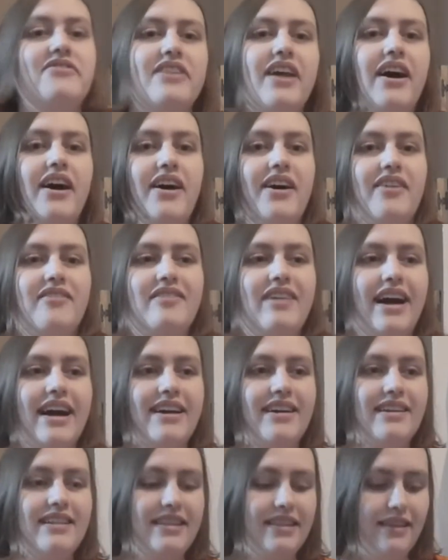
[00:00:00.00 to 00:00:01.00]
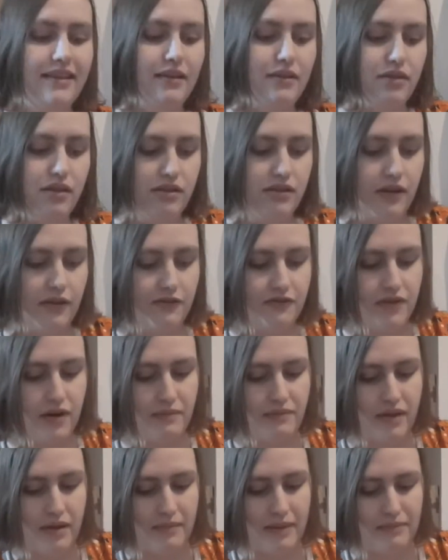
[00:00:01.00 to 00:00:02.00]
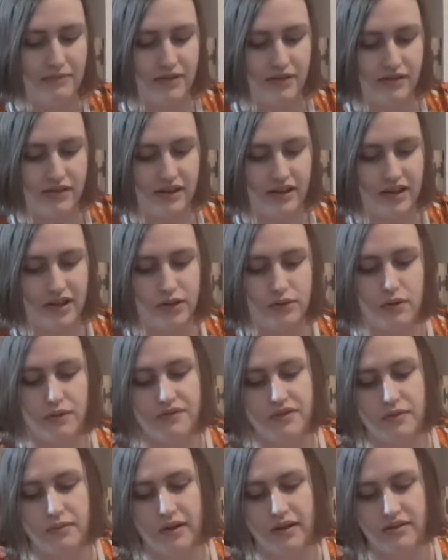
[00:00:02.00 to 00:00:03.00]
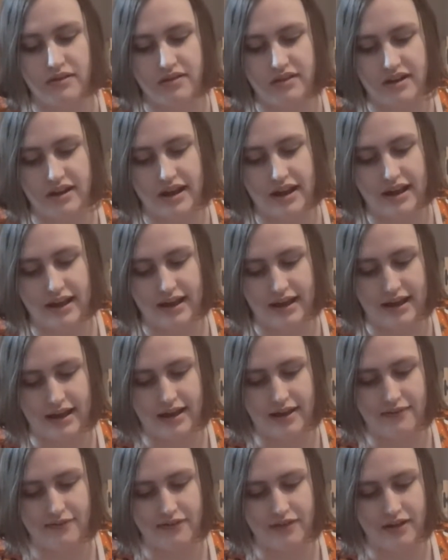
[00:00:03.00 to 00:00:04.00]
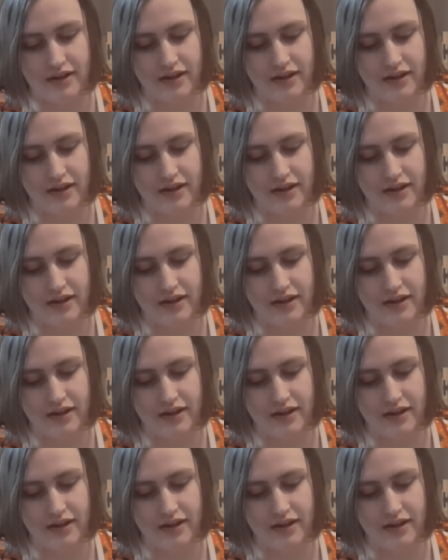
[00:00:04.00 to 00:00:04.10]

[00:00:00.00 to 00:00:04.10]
I got loads of stuff from them. I'm just going to go over the ones that I have.